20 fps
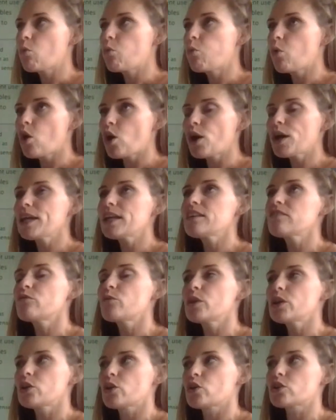why have
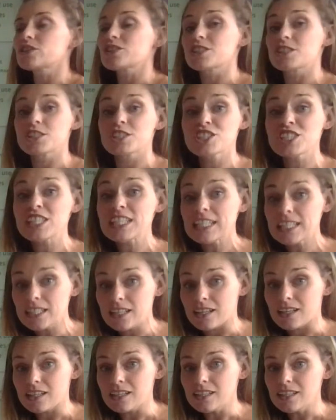we got
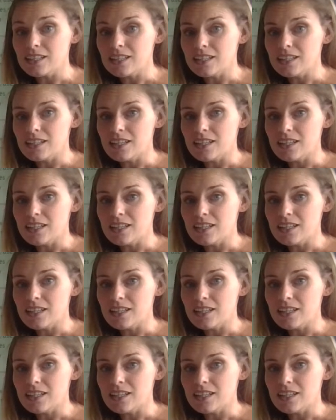Sheila,